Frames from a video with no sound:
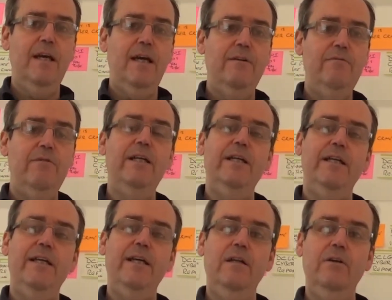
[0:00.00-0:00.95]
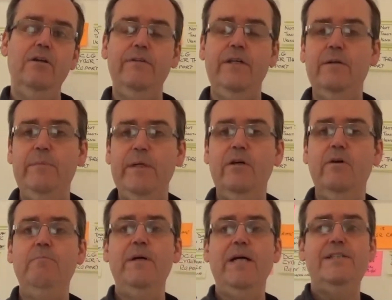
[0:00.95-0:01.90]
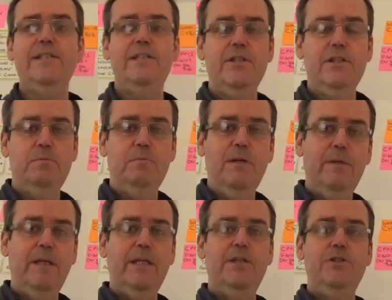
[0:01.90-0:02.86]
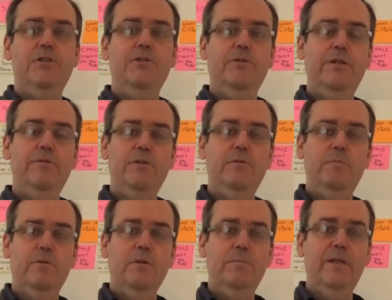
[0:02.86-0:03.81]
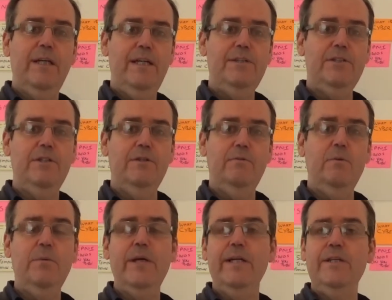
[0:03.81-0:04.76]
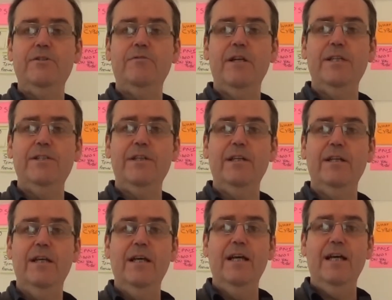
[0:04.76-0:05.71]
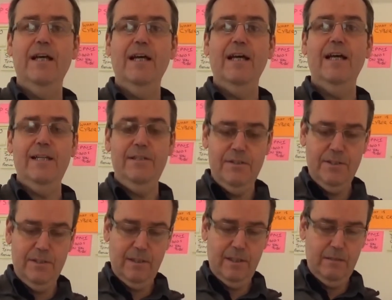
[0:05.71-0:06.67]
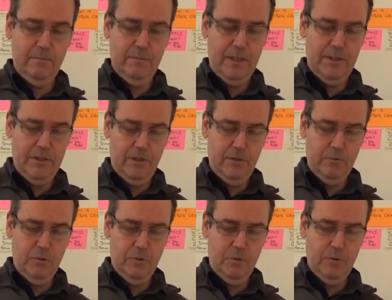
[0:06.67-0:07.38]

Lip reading: And really, a lot of it can be combated just by making sure you do proper internal awareness raising and internal